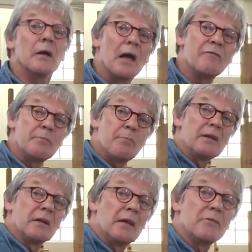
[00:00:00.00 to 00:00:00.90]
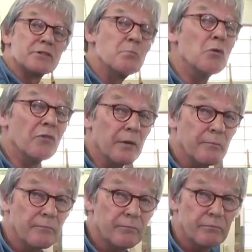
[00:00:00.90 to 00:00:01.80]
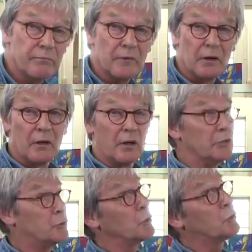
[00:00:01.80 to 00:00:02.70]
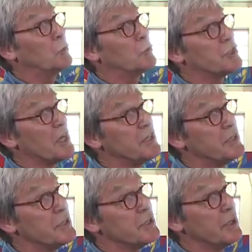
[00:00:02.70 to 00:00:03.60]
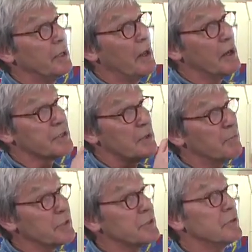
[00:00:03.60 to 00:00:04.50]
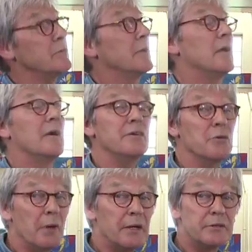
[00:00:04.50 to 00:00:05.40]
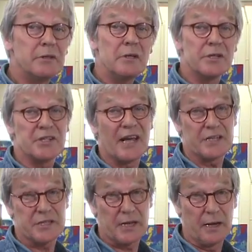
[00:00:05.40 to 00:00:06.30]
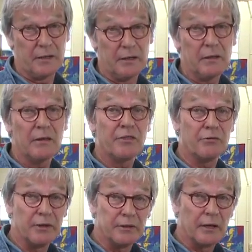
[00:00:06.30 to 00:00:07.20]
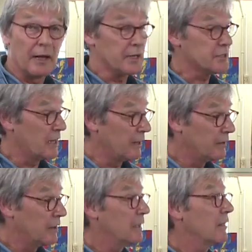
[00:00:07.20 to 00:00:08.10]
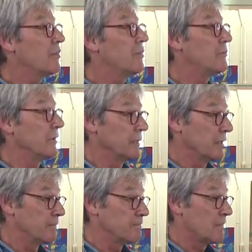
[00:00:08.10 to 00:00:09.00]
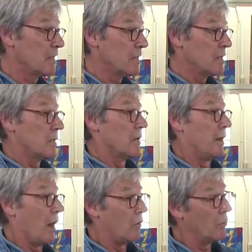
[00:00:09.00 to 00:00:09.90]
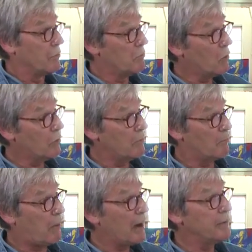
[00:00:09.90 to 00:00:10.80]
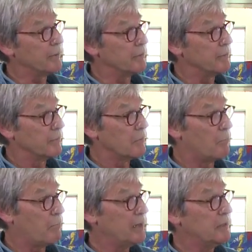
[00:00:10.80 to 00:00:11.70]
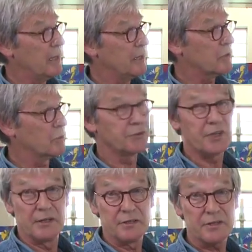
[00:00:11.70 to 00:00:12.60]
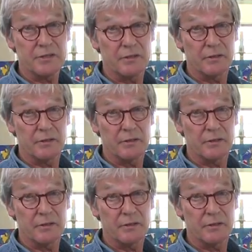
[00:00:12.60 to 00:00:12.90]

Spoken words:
Every paint layer is moving. Due to changes in air temperature and air humidity, it's extending and shrinking, extending and shrinking. Now, the more binder a paint layer contains,